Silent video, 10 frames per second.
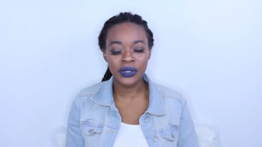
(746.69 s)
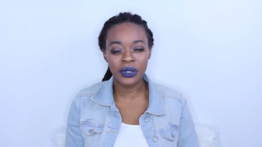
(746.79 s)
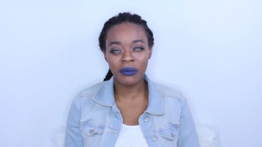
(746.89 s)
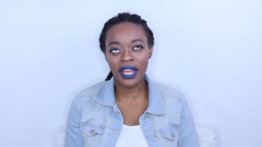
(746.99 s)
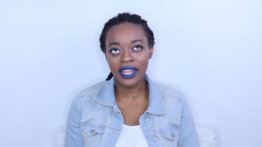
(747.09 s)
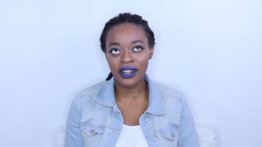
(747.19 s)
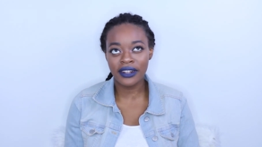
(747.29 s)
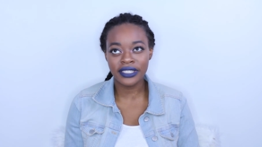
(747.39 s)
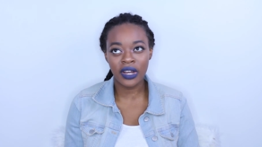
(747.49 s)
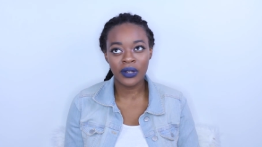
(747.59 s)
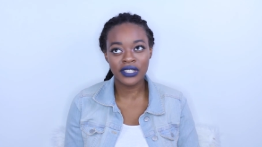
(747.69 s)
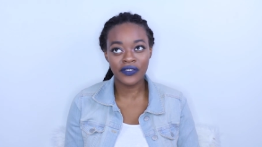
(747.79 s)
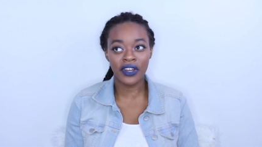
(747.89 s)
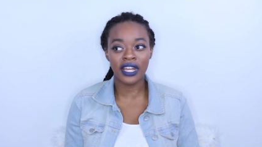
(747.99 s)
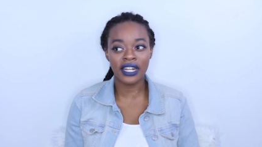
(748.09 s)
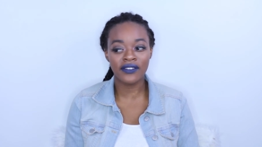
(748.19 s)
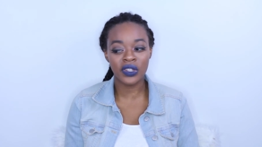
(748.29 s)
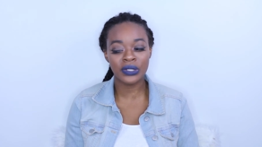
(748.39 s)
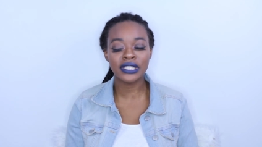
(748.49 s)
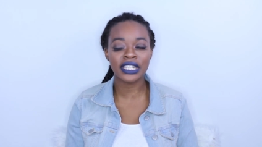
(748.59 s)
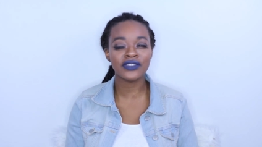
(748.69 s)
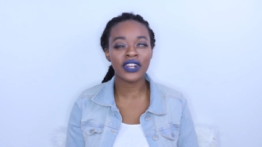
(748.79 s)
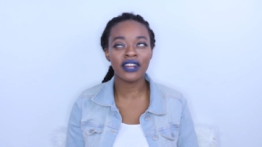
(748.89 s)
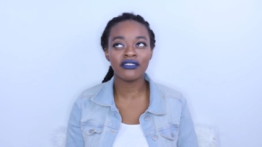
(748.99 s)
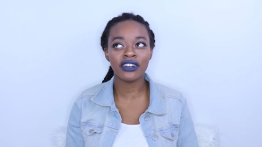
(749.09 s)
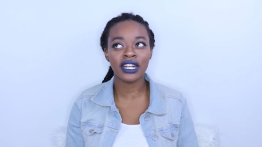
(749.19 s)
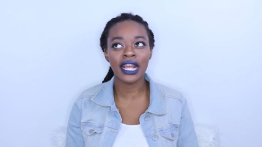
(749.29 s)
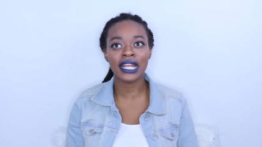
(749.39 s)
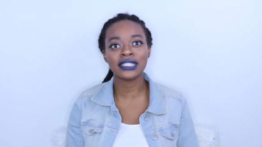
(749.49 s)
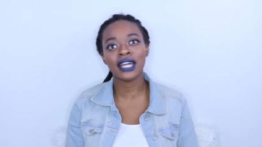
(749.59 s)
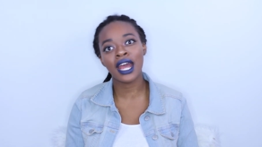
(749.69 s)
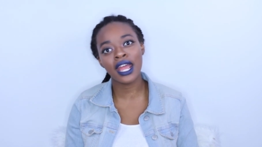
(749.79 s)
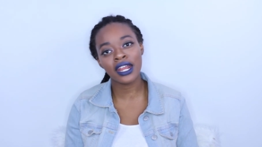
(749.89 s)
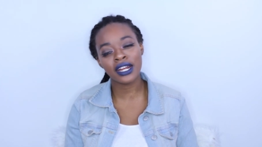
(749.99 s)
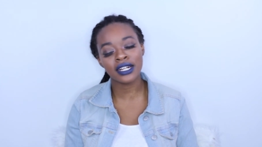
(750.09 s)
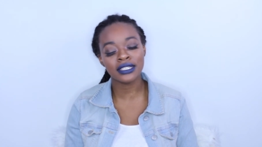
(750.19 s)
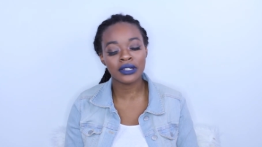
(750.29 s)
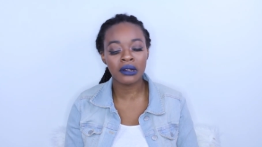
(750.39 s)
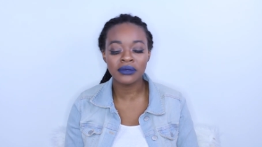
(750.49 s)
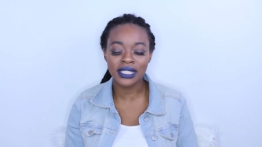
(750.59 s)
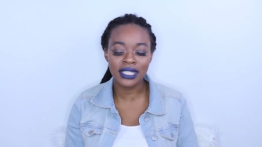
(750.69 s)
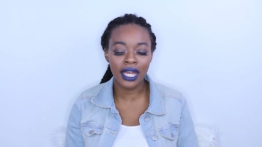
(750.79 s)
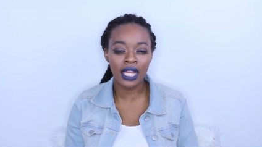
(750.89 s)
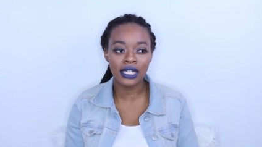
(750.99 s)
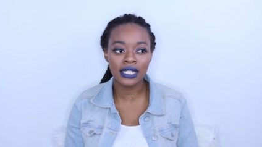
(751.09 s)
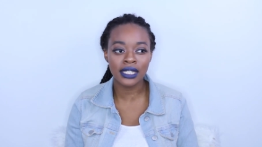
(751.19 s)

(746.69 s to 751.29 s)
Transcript: Doing my hair is always fun, even though it takes forever and I get tired. So I'm just like,